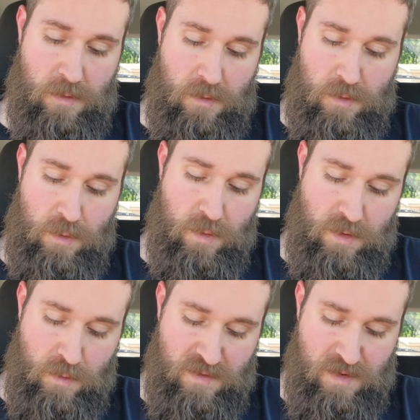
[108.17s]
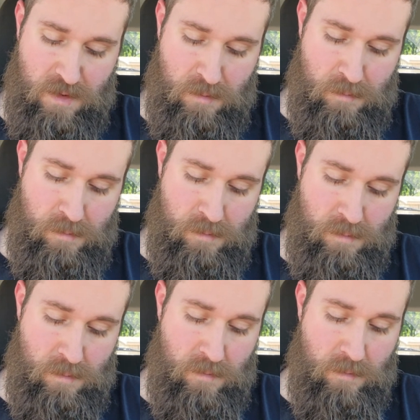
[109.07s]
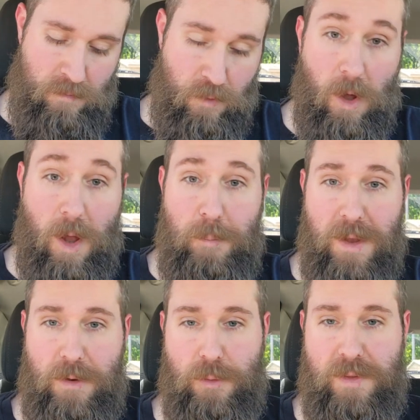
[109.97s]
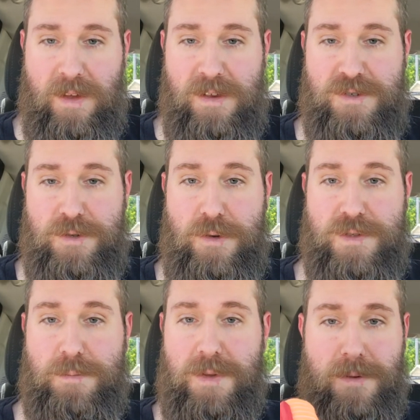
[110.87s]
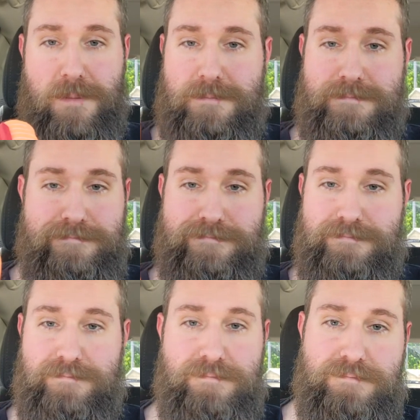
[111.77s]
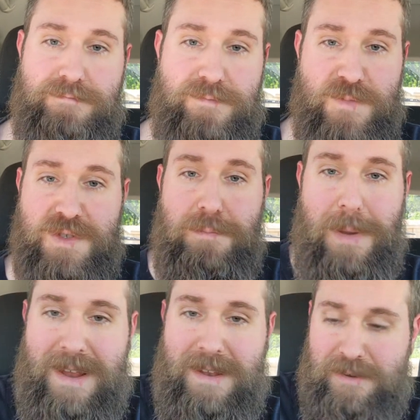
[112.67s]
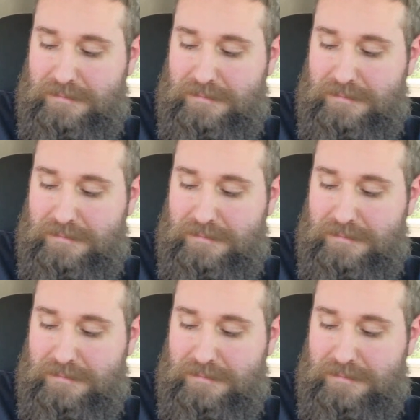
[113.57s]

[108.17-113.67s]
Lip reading: you can use them for non-medical things. You can use them to just bind.